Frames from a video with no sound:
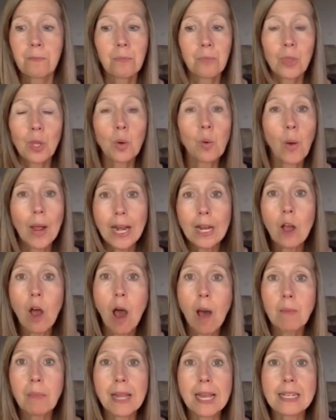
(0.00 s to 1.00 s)
quite a
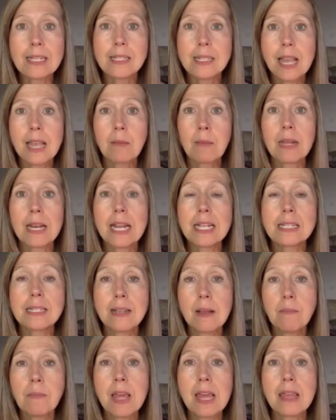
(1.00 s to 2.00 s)
complex thing, but it's
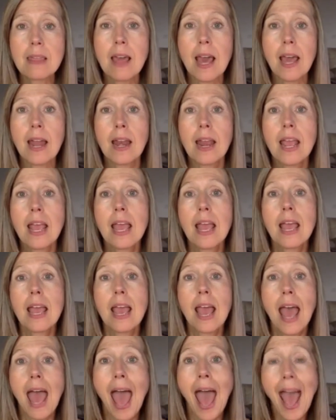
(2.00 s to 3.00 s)
something that
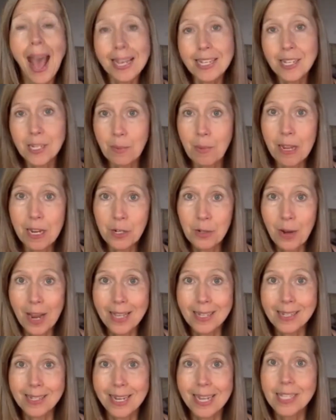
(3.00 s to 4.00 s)
has to be
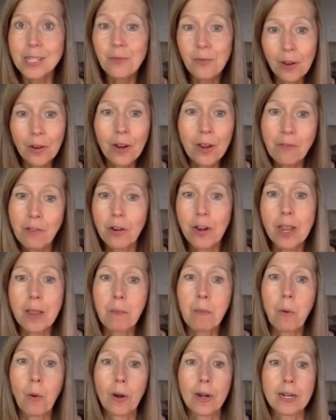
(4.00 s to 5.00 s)
addressed. It's very, very
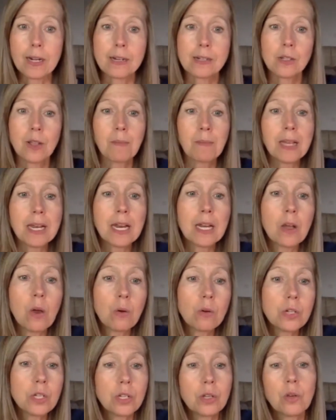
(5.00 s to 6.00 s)
important. So I'm going to go
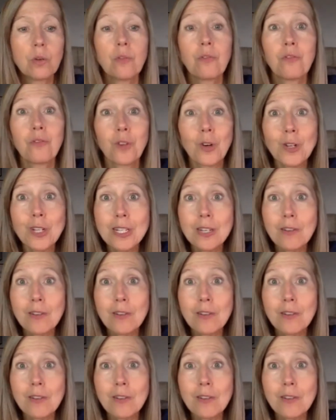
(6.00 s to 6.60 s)
to, first of